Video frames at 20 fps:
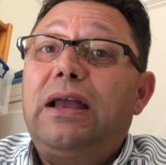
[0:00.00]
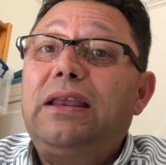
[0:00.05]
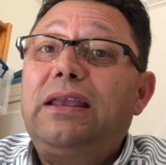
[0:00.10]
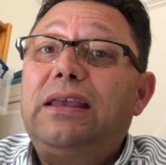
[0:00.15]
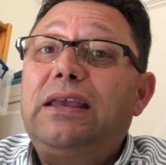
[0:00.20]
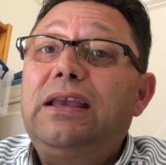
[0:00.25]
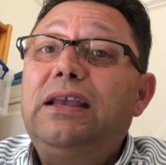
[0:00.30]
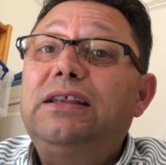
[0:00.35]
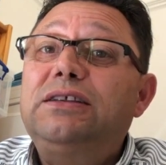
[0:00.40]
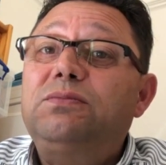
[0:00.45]

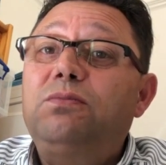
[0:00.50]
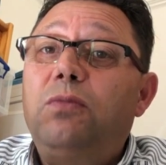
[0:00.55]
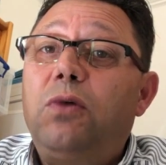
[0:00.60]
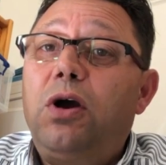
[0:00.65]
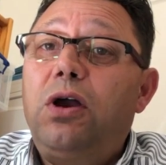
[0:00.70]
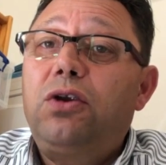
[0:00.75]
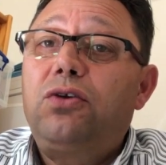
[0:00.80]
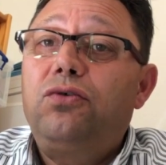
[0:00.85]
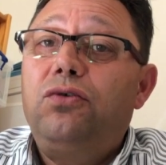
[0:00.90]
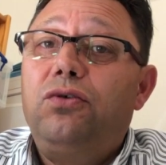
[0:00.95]
and kills
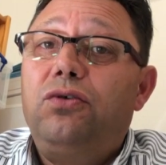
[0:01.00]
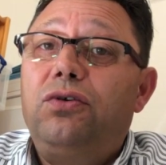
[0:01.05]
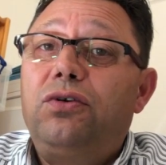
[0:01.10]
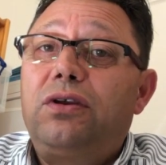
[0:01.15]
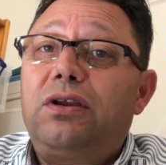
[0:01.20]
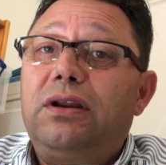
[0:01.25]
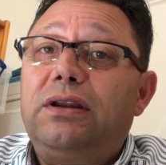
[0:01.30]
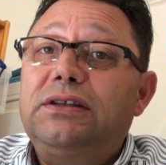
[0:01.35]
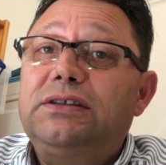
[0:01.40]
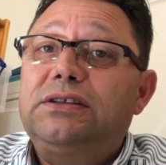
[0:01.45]

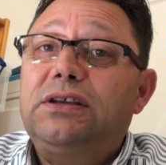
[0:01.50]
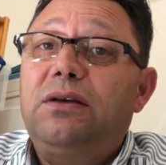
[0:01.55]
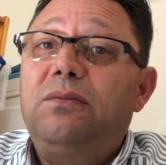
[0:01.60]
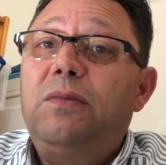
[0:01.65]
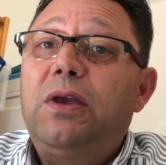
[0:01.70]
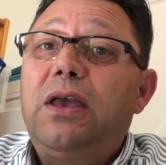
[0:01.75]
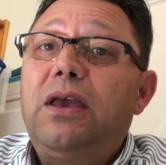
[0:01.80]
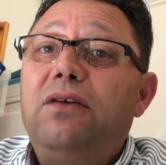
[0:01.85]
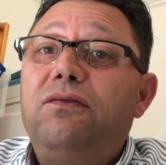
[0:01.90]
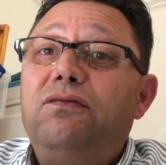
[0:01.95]

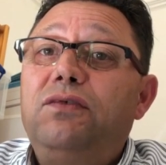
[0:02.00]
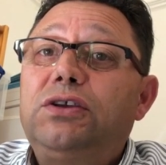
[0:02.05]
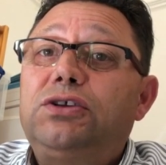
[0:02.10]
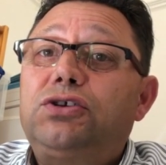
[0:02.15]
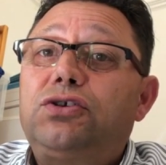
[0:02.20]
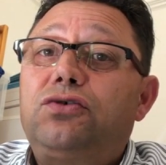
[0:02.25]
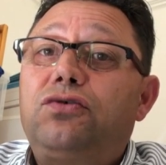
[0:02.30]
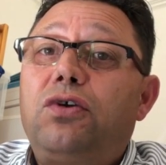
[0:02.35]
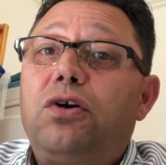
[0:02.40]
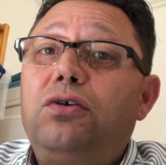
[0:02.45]
microorganism
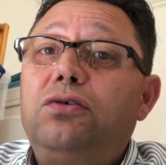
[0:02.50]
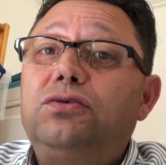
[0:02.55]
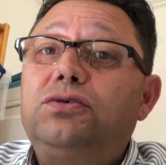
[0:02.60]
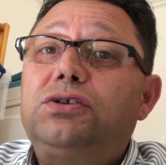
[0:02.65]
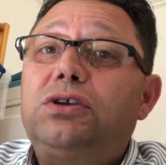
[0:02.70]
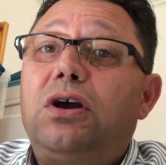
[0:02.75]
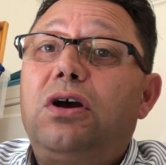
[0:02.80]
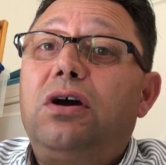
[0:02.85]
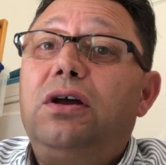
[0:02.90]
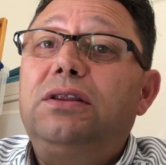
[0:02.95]
which
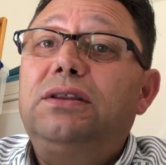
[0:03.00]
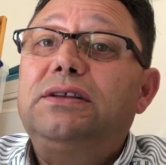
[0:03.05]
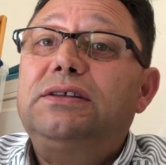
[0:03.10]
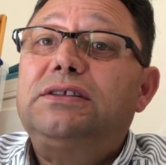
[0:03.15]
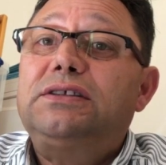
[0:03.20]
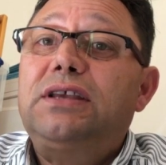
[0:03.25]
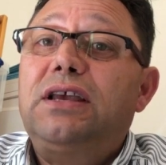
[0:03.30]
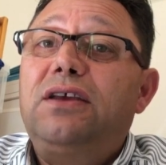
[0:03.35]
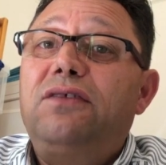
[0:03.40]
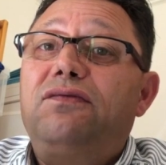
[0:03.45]
grows on the
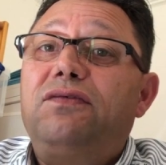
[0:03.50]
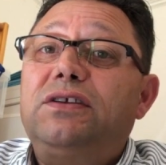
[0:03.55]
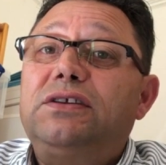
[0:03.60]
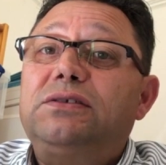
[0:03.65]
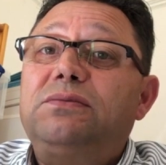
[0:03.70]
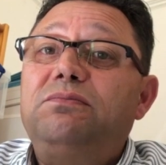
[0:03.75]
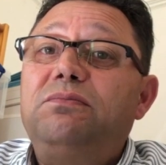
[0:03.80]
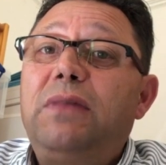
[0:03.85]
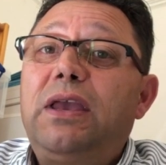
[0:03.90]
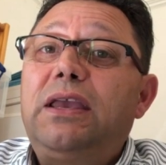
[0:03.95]

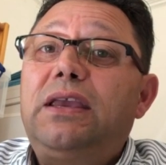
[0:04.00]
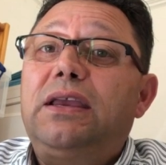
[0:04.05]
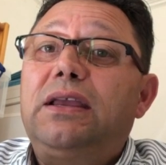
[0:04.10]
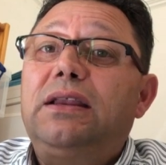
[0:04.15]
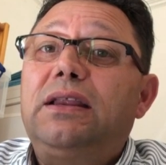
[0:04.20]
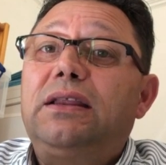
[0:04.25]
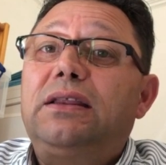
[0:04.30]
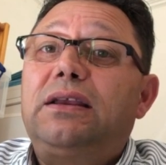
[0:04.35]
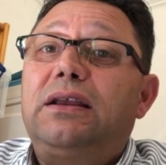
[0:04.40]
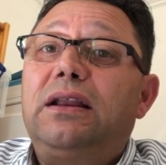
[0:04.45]
surface,
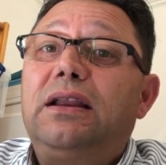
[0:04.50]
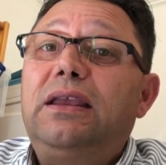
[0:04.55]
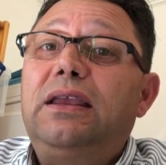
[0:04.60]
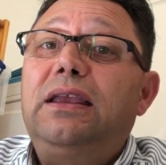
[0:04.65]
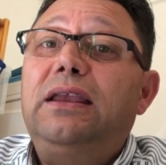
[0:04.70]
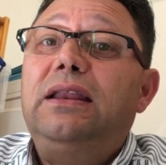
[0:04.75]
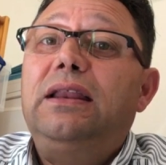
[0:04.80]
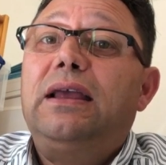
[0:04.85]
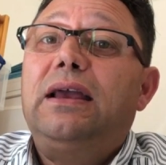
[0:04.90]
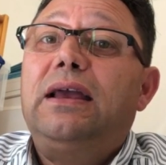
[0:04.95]
making it
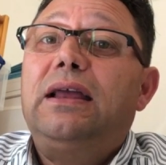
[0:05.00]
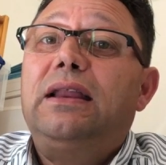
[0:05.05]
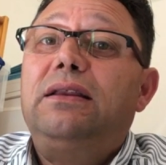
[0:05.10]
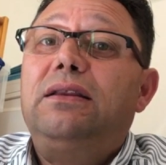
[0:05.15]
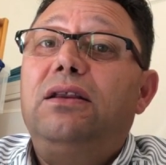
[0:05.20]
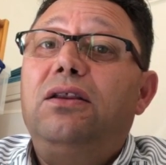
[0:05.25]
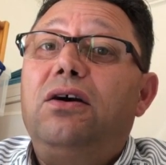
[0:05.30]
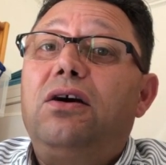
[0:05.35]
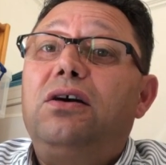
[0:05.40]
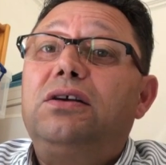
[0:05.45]
clean
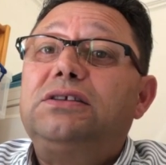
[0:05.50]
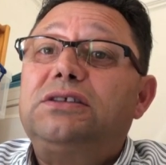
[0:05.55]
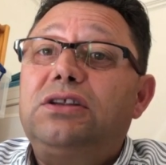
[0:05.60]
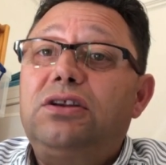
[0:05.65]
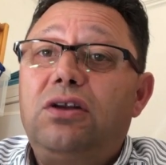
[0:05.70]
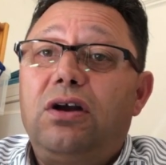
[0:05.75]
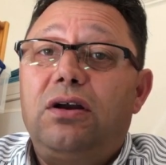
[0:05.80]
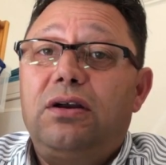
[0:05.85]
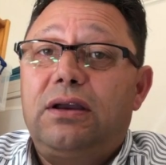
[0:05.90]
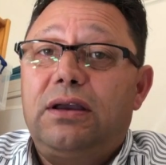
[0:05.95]
and
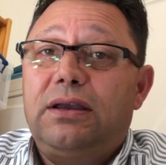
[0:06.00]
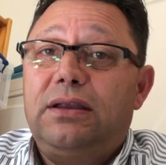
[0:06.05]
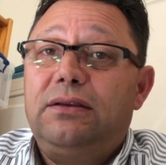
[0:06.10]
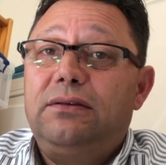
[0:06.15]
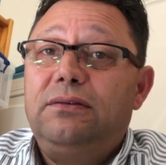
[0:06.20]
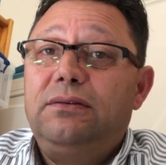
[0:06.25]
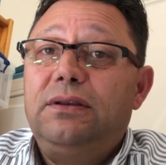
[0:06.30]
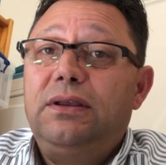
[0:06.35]
last longer.